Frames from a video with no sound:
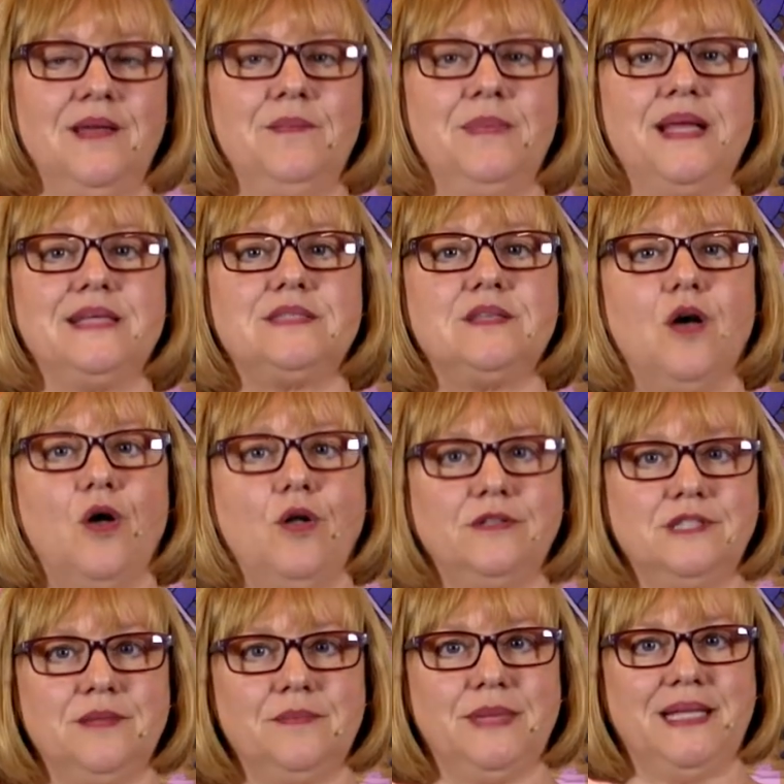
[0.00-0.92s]
because
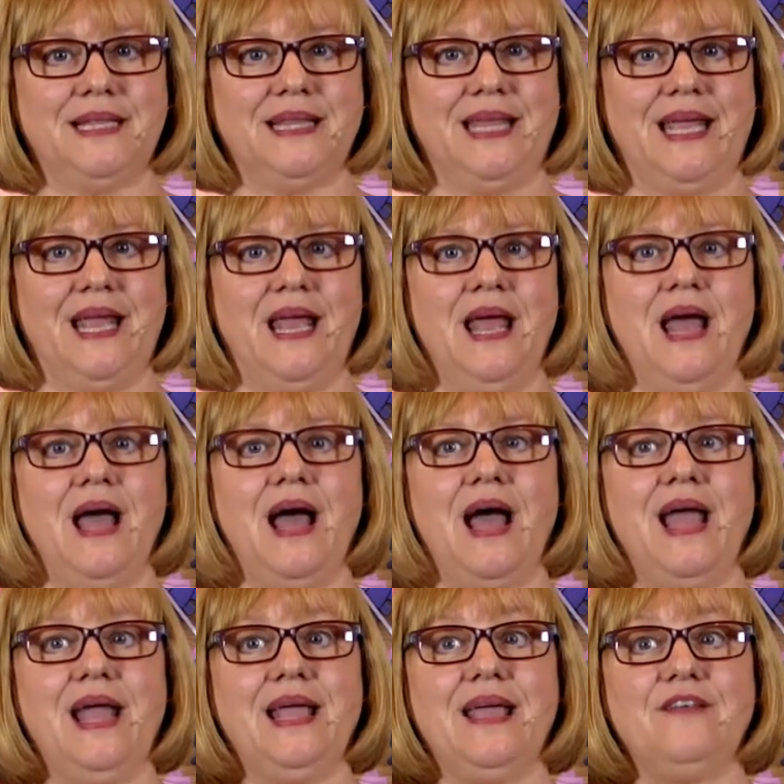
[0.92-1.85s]
ultimately
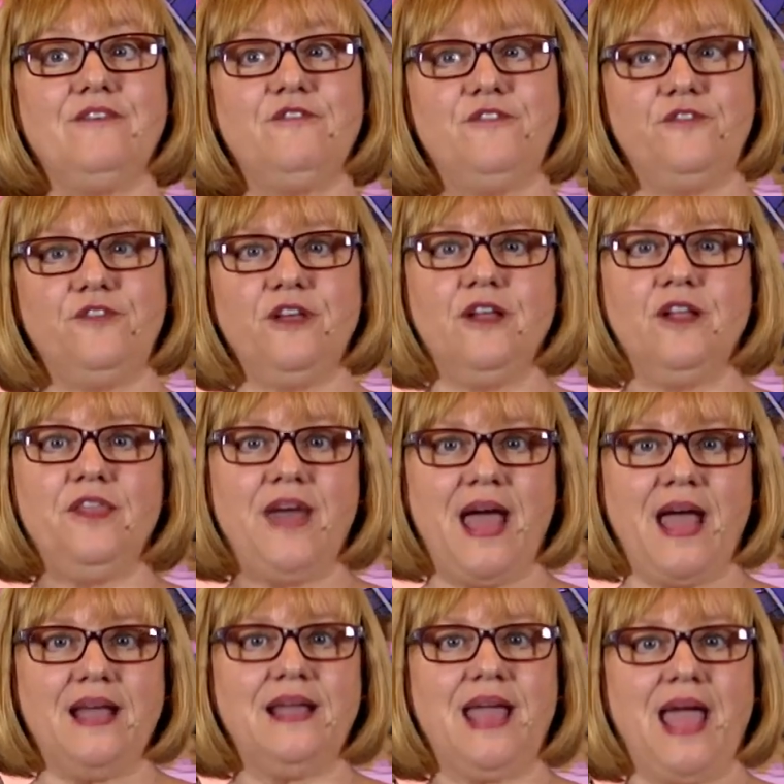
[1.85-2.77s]
I can fill
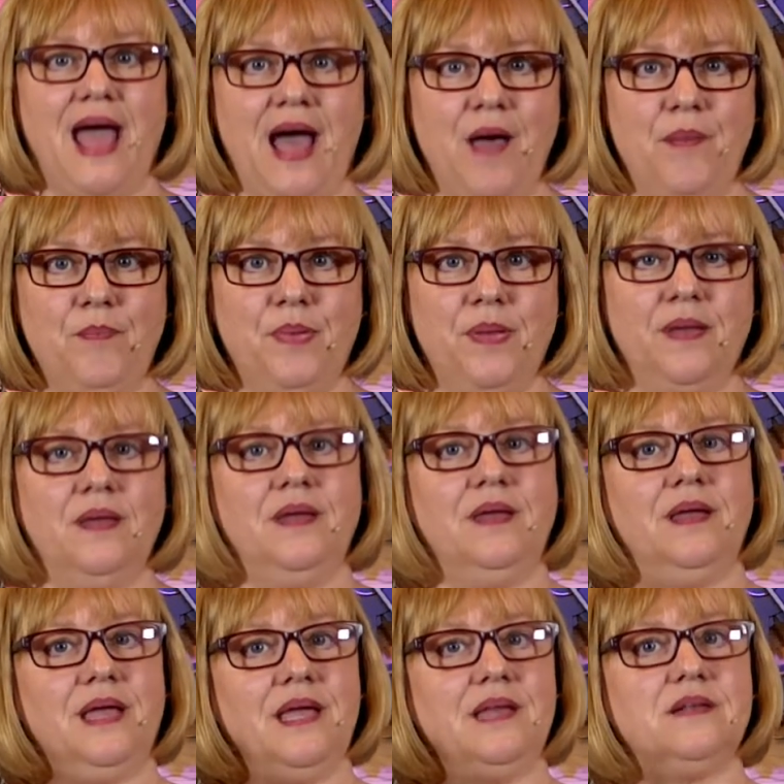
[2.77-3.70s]
that gap
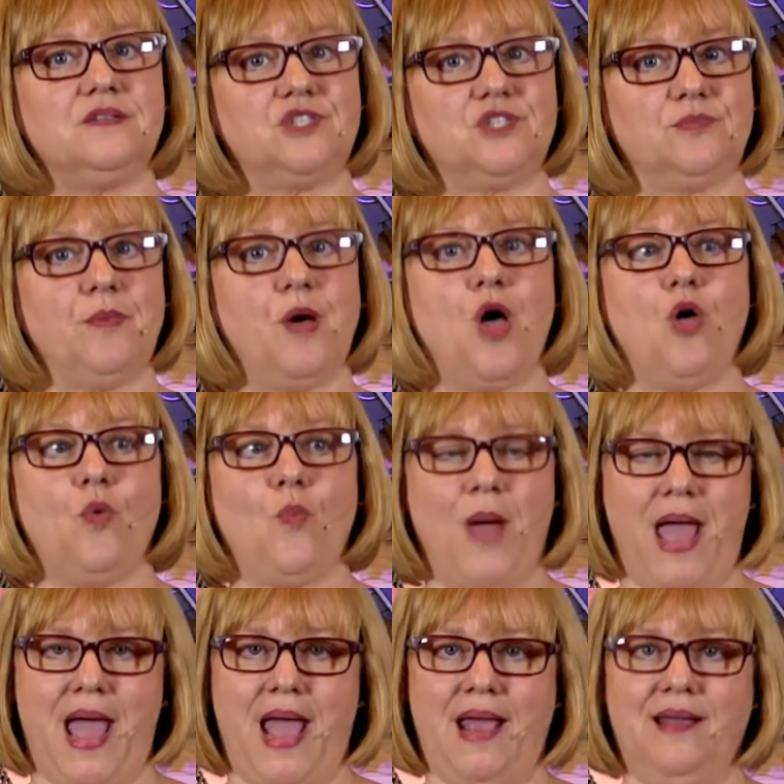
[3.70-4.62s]
in a small
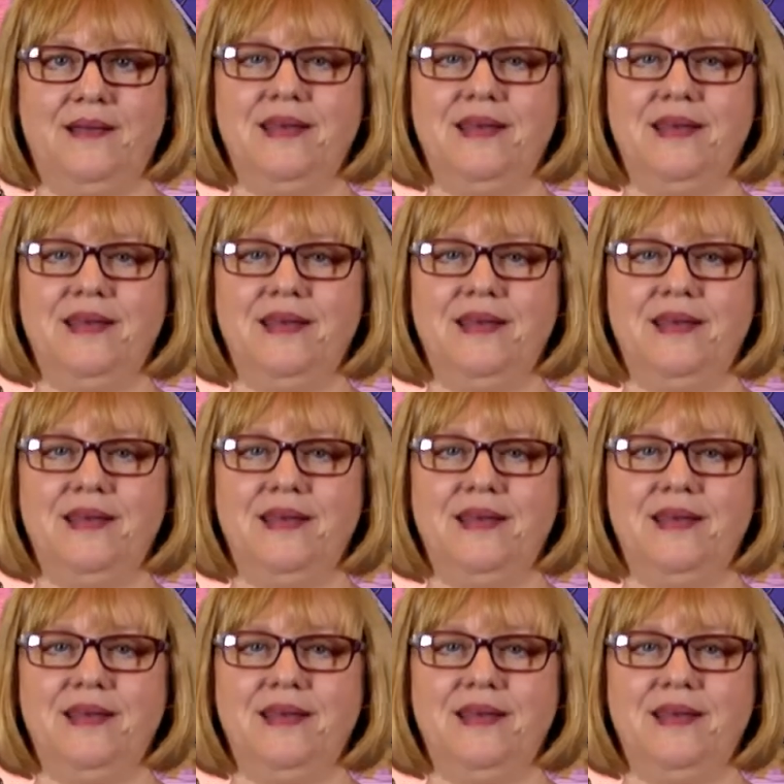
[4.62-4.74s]
way.